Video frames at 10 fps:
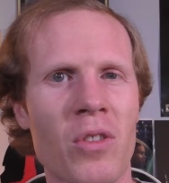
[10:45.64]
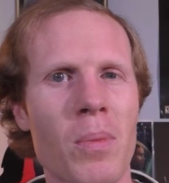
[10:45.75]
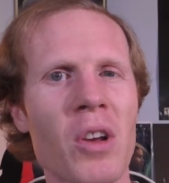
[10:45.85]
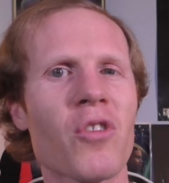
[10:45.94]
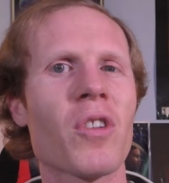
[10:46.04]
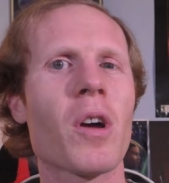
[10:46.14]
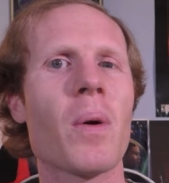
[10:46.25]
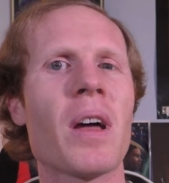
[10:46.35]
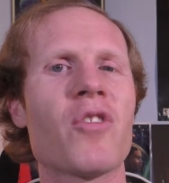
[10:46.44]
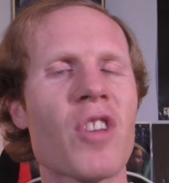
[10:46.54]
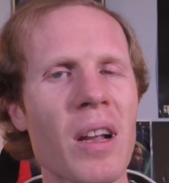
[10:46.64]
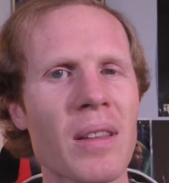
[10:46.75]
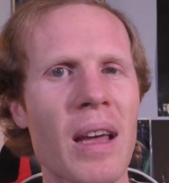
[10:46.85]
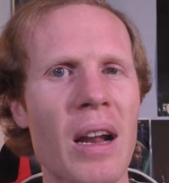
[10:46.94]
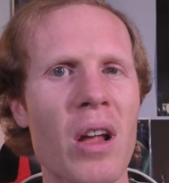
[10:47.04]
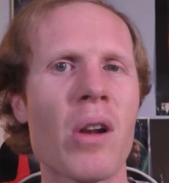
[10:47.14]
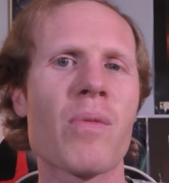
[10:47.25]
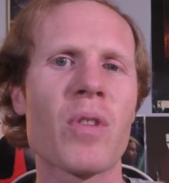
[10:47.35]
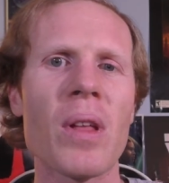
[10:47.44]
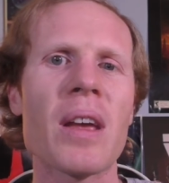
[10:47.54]
So make sure you go ahead and check that out.
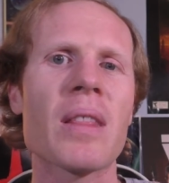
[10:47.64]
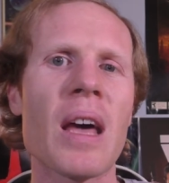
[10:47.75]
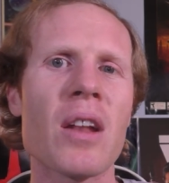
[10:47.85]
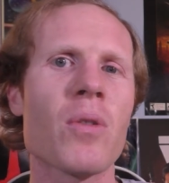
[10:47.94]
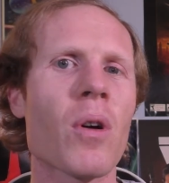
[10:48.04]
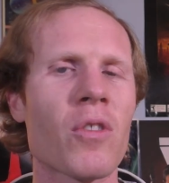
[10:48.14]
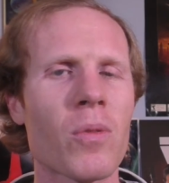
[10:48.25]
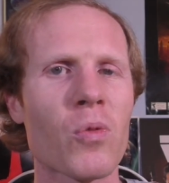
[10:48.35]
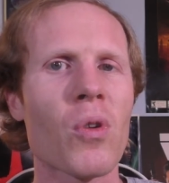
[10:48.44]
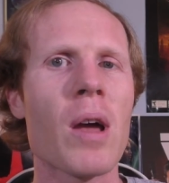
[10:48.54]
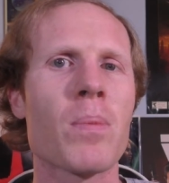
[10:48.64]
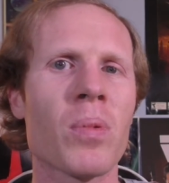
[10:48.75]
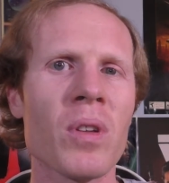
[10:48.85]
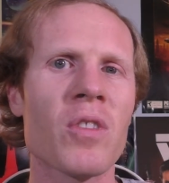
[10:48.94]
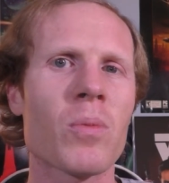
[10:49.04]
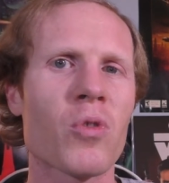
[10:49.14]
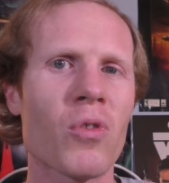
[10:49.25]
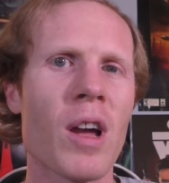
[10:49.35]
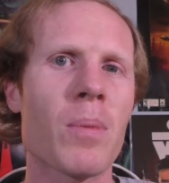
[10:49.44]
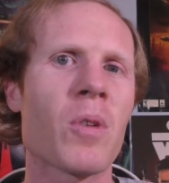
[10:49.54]
If you like that and you aren't subscribed, please
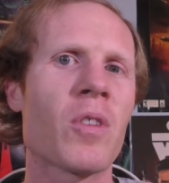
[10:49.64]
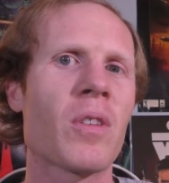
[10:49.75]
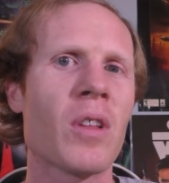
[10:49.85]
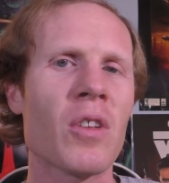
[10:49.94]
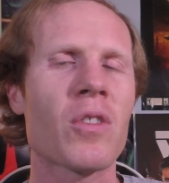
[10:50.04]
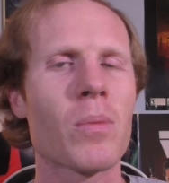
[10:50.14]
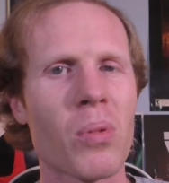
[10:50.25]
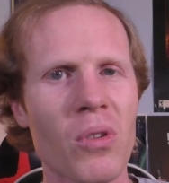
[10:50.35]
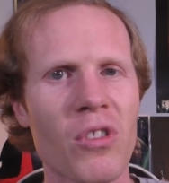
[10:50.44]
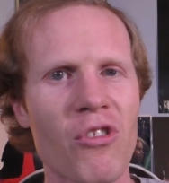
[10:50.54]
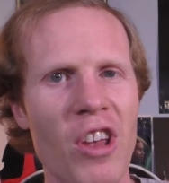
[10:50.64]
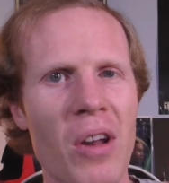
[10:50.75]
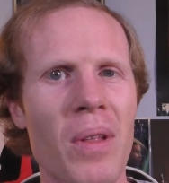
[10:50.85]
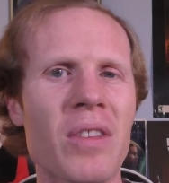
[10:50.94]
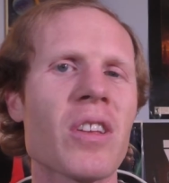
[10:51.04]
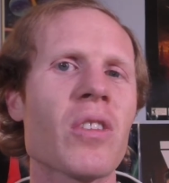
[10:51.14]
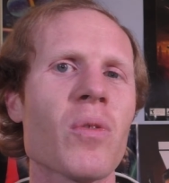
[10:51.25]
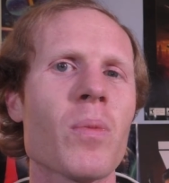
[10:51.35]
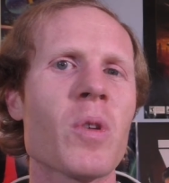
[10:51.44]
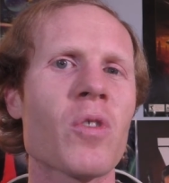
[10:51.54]
subscribe because it does support the channel. That's gonna do
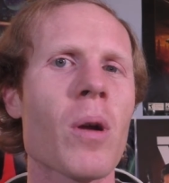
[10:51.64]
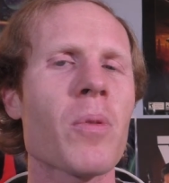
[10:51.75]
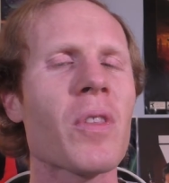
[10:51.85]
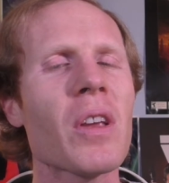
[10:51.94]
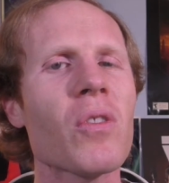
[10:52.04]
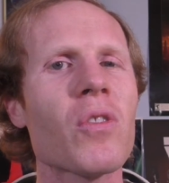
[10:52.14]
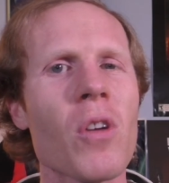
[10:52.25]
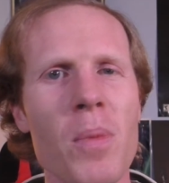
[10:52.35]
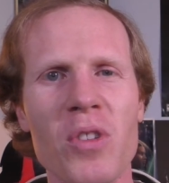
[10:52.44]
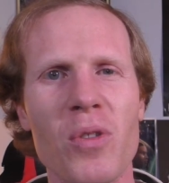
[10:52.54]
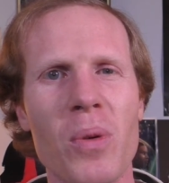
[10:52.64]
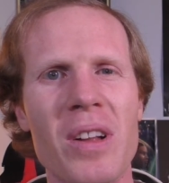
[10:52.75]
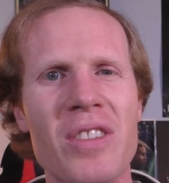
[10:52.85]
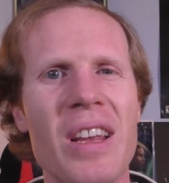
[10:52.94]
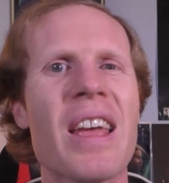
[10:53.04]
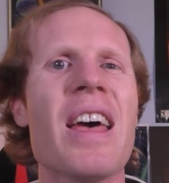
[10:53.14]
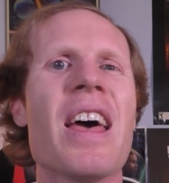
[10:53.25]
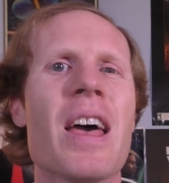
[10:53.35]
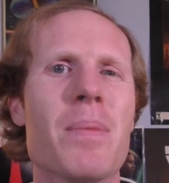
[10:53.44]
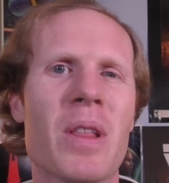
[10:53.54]
it for me, Starrapter. Thank you so much for watching,
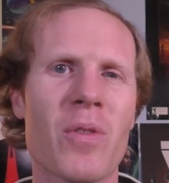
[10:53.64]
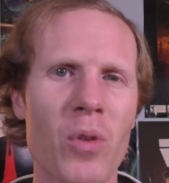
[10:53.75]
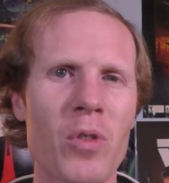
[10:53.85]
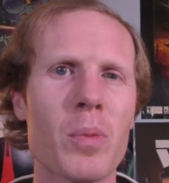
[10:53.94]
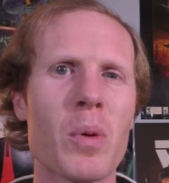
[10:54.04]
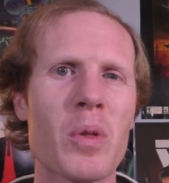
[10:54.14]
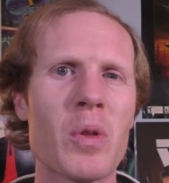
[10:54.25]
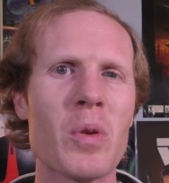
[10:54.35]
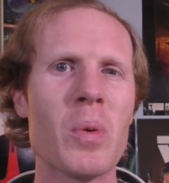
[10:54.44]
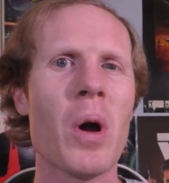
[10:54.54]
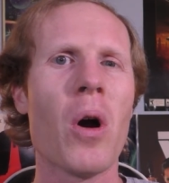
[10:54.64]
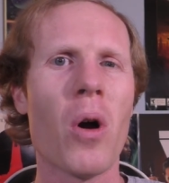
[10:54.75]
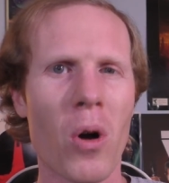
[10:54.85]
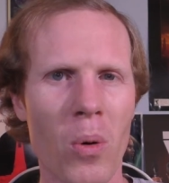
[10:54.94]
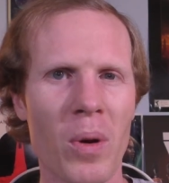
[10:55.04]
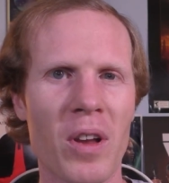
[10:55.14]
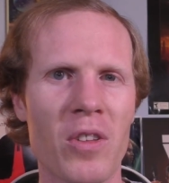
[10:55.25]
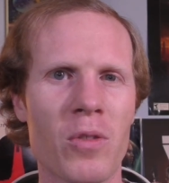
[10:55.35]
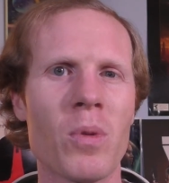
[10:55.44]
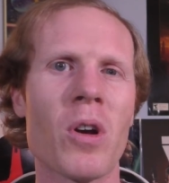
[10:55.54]
and may the Force be with you
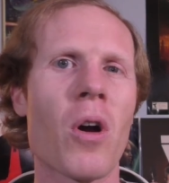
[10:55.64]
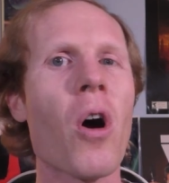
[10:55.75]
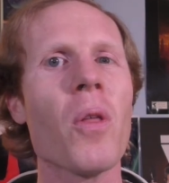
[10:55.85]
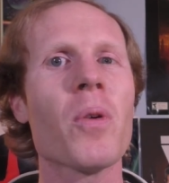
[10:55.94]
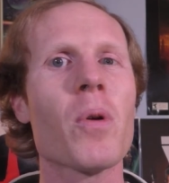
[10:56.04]
always. We are all the